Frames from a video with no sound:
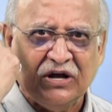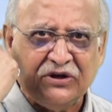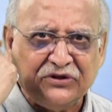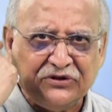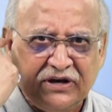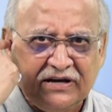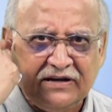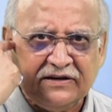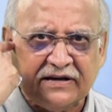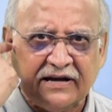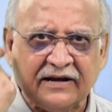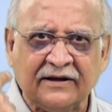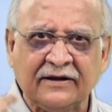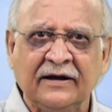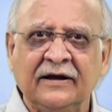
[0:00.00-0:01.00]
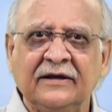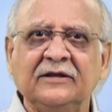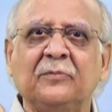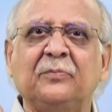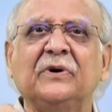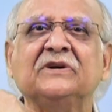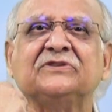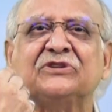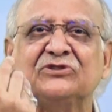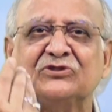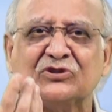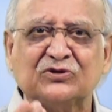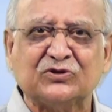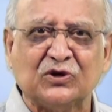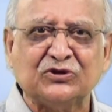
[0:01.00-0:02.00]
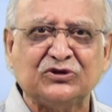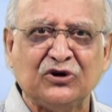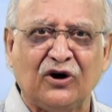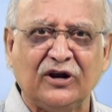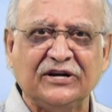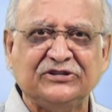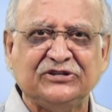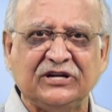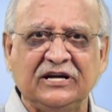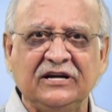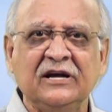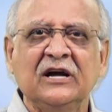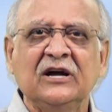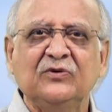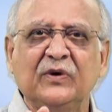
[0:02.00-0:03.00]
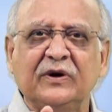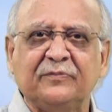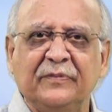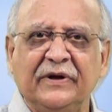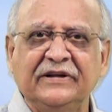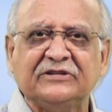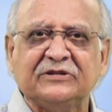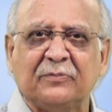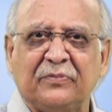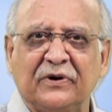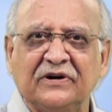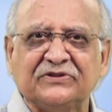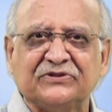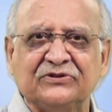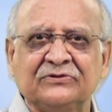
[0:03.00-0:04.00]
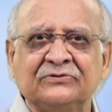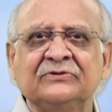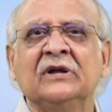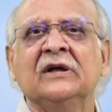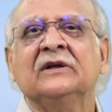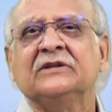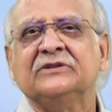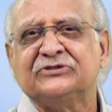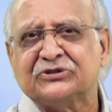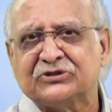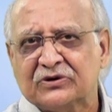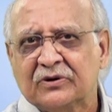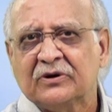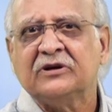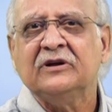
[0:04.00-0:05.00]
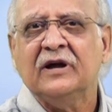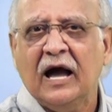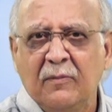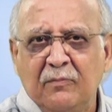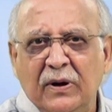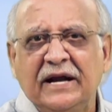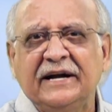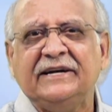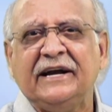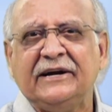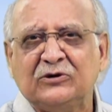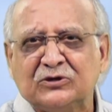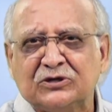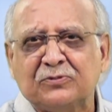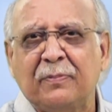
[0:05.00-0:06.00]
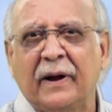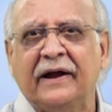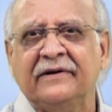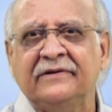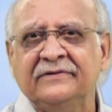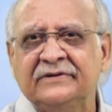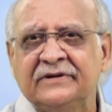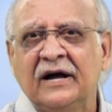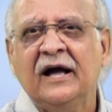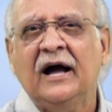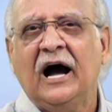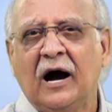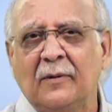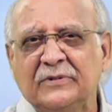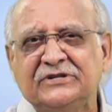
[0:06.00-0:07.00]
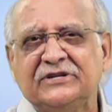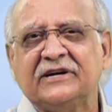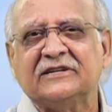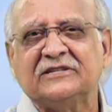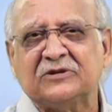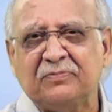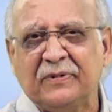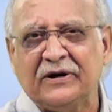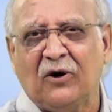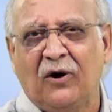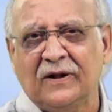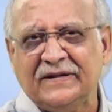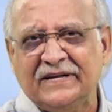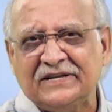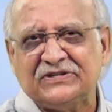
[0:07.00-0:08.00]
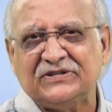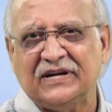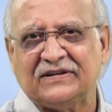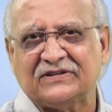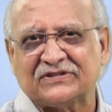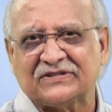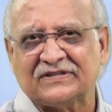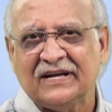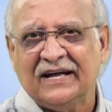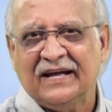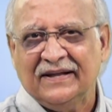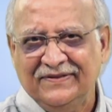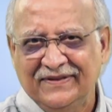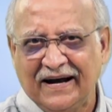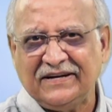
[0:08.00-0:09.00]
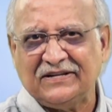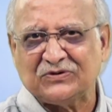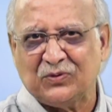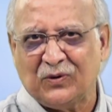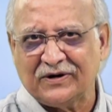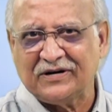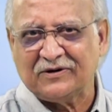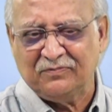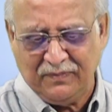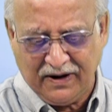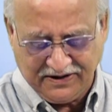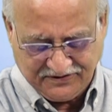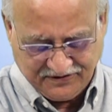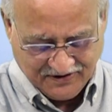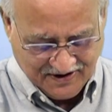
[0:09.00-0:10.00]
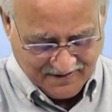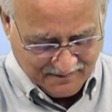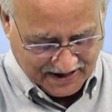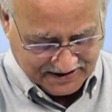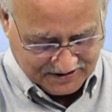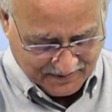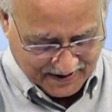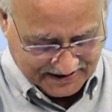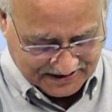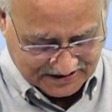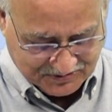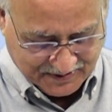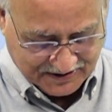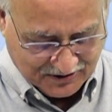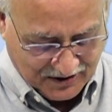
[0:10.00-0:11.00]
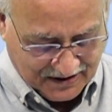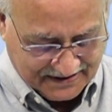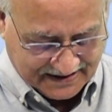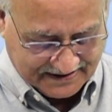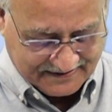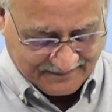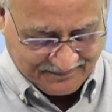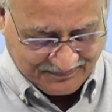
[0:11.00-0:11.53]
thinking, the person's sociology, which means the person's ability to spend, how much he can spend, all these things. That is what it meant. Mathematics meant all that.